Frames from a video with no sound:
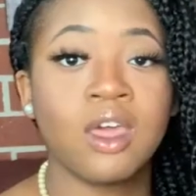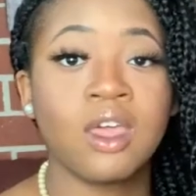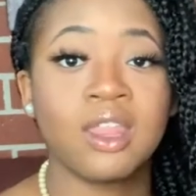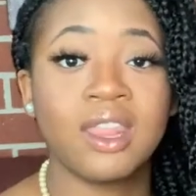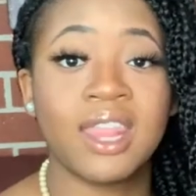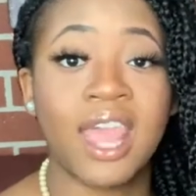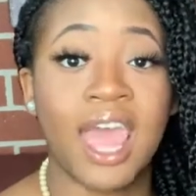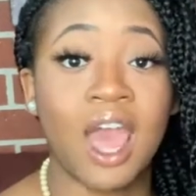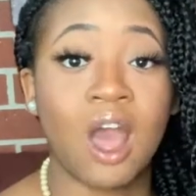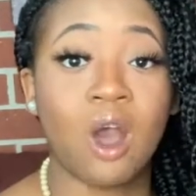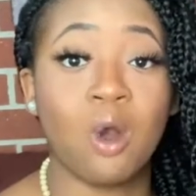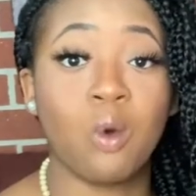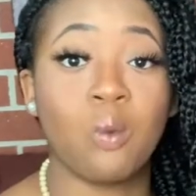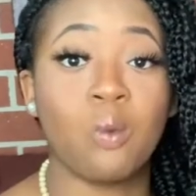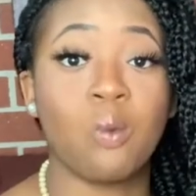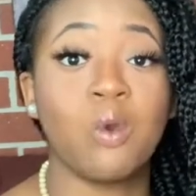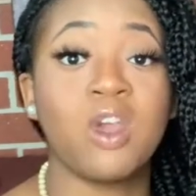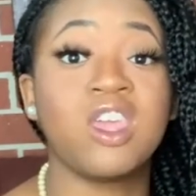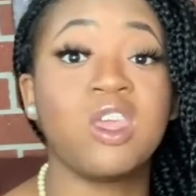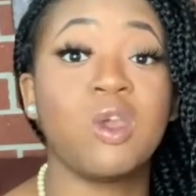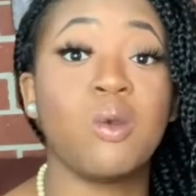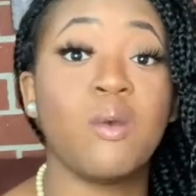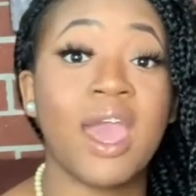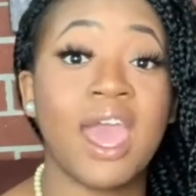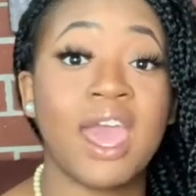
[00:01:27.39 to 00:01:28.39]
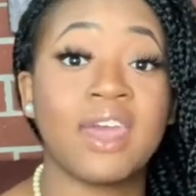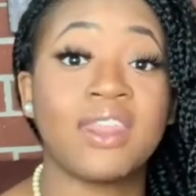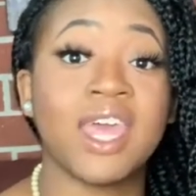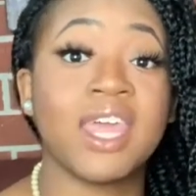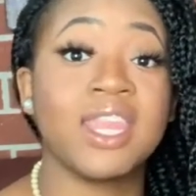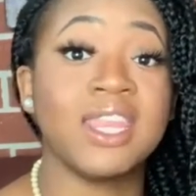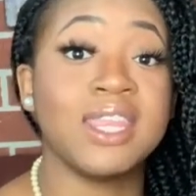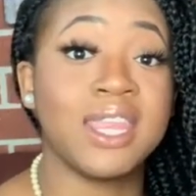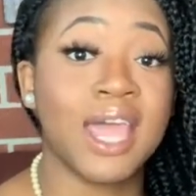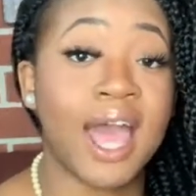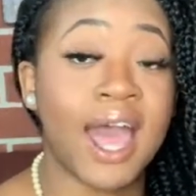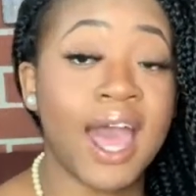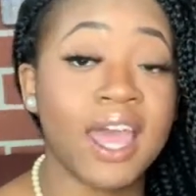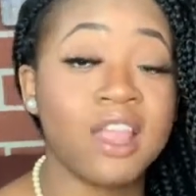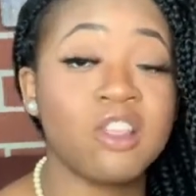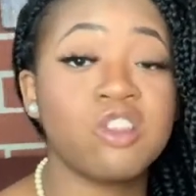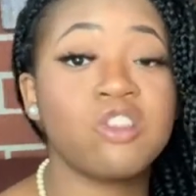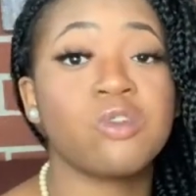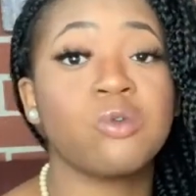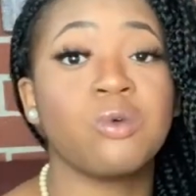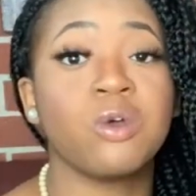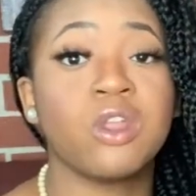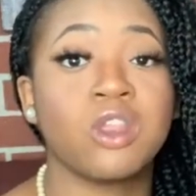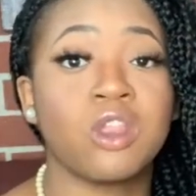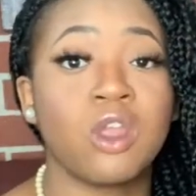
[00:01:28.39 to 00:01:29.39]
Now, when you add a dot
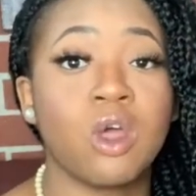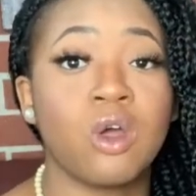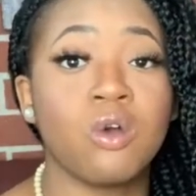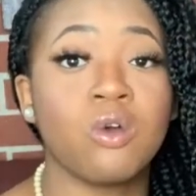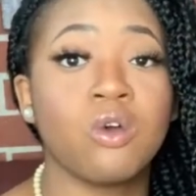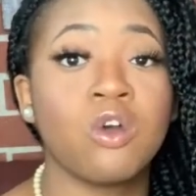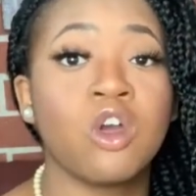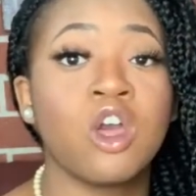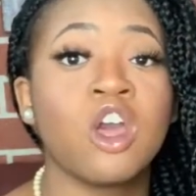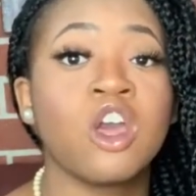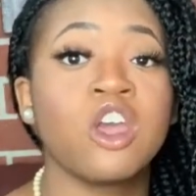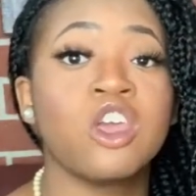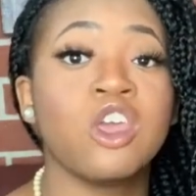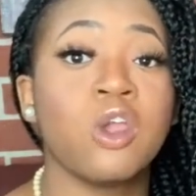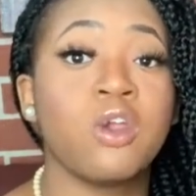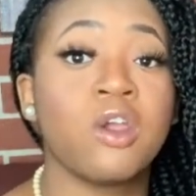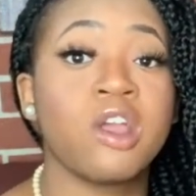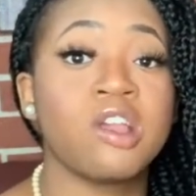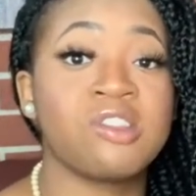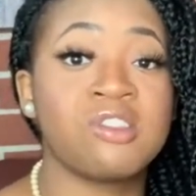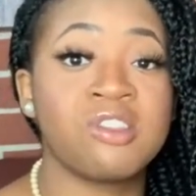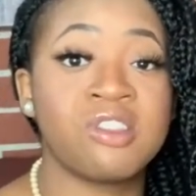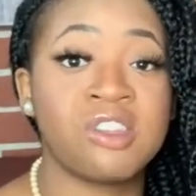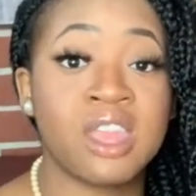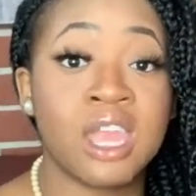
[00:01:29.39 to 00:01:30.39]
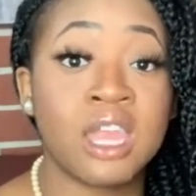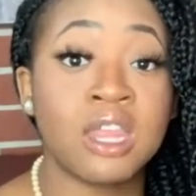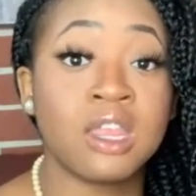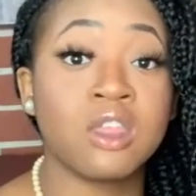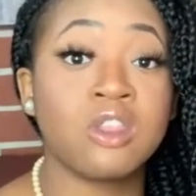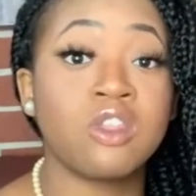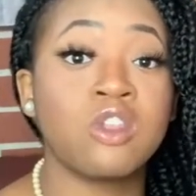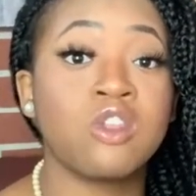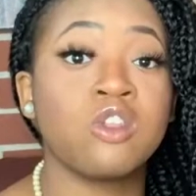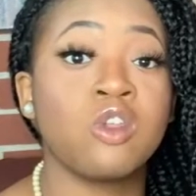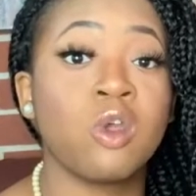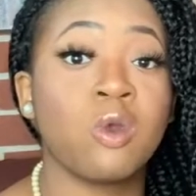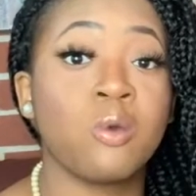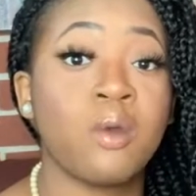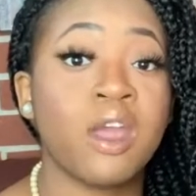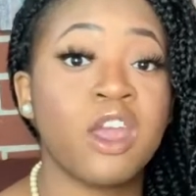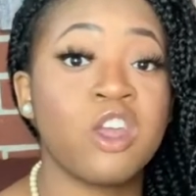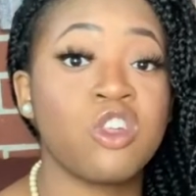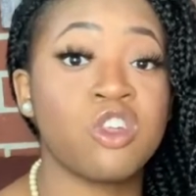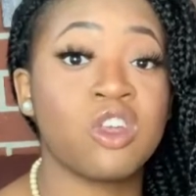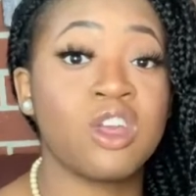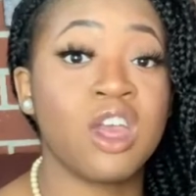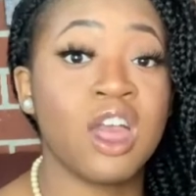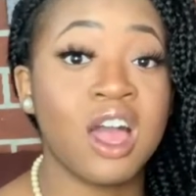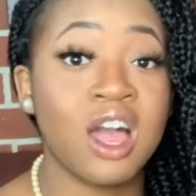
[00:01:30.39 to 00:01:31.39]
to a note, you're extending the
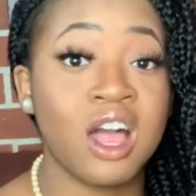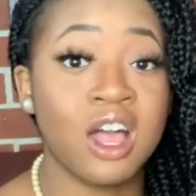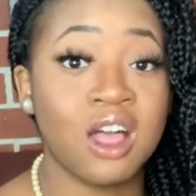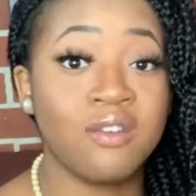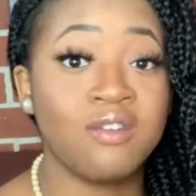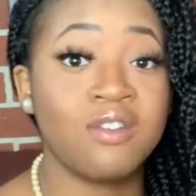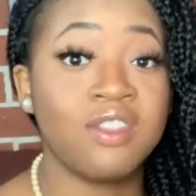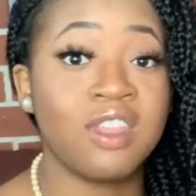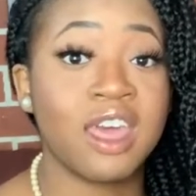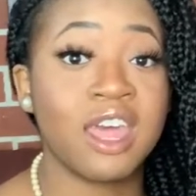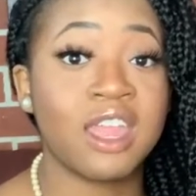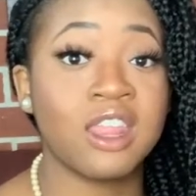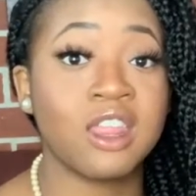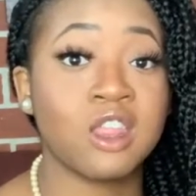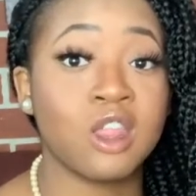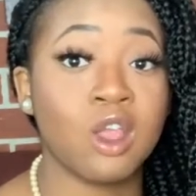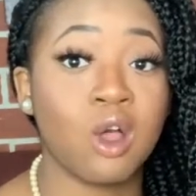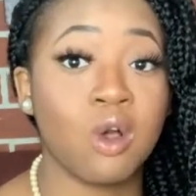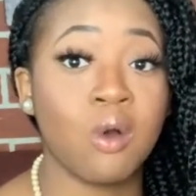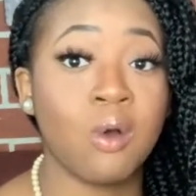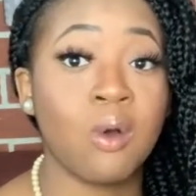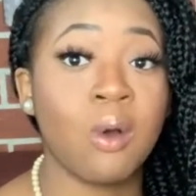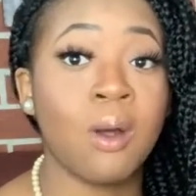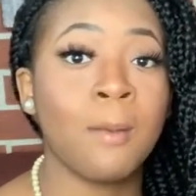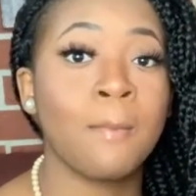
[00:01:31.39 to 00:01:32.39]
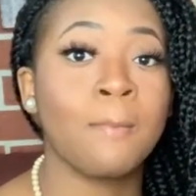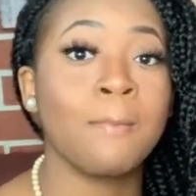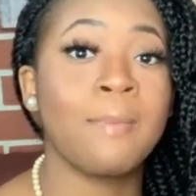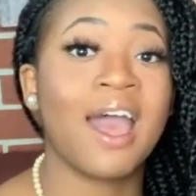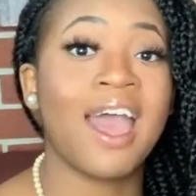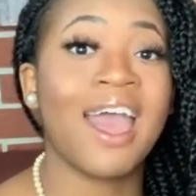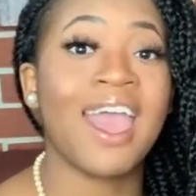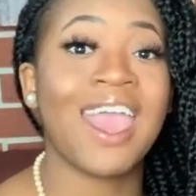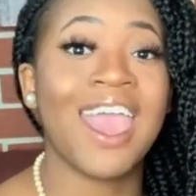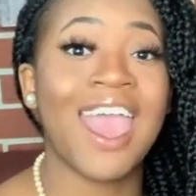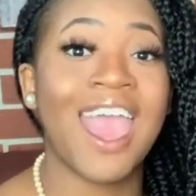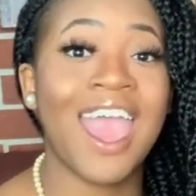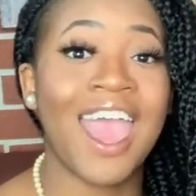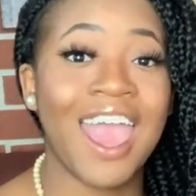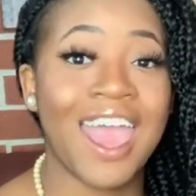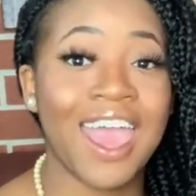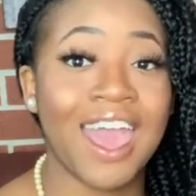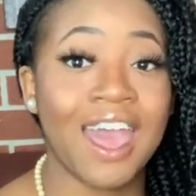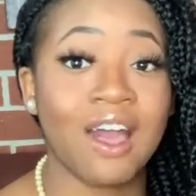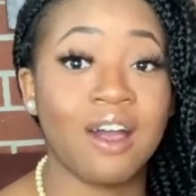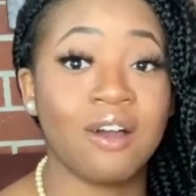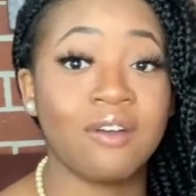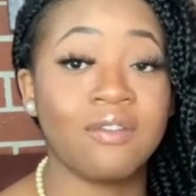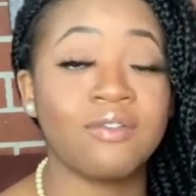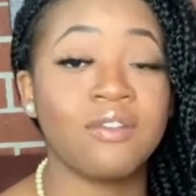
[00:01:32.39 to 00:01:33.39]
duration of that note by
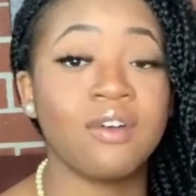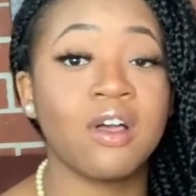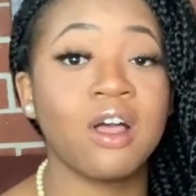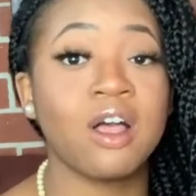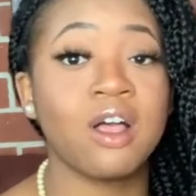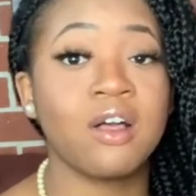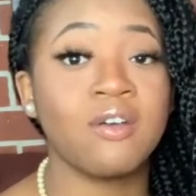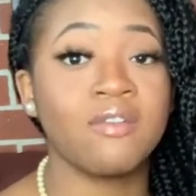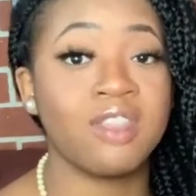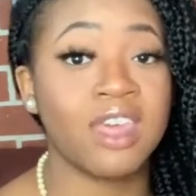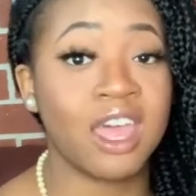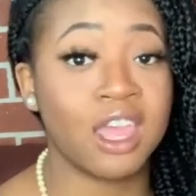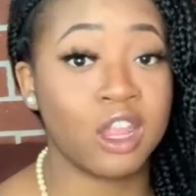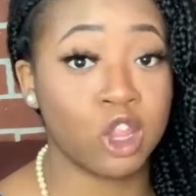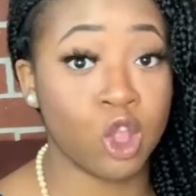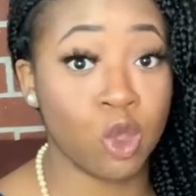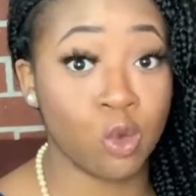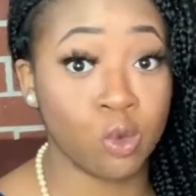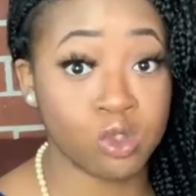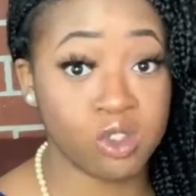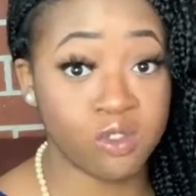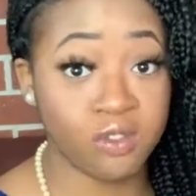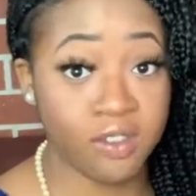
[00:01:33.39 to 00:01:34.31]
half of that note's